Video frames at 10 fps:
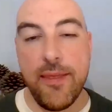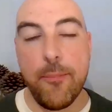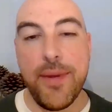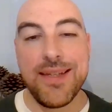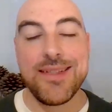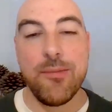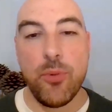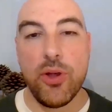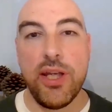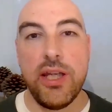the best
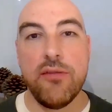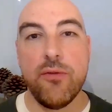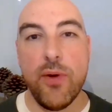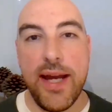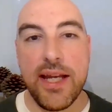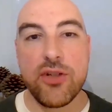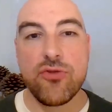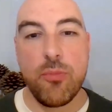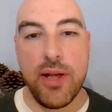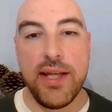bookie for
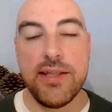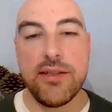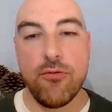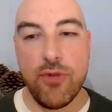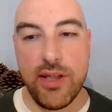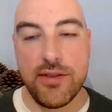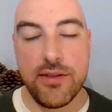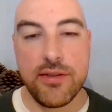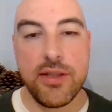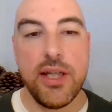extra place
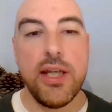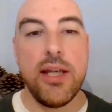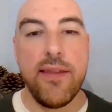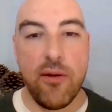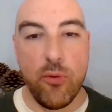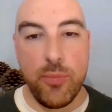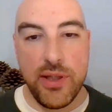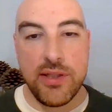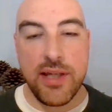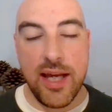races. That will
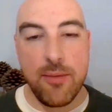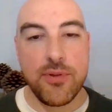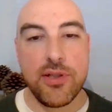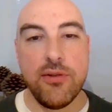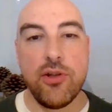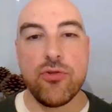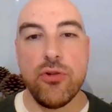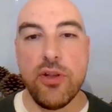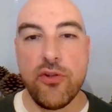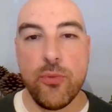be absolutely true
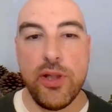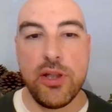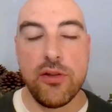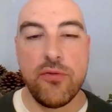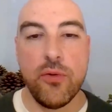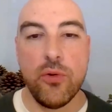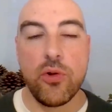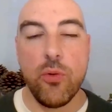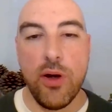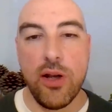this week for
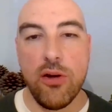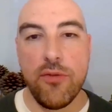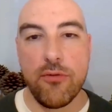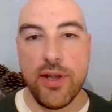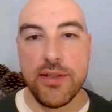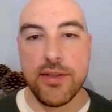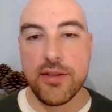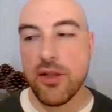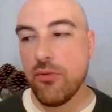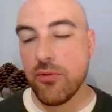quite a lot of the races,
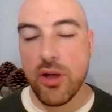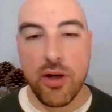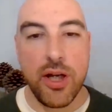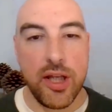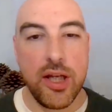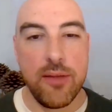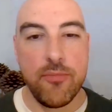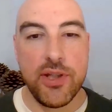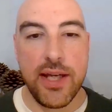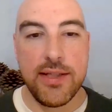and I'll kind of come
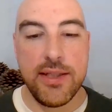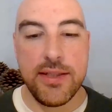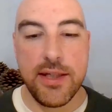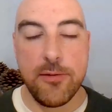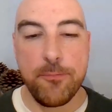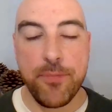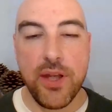into that detail.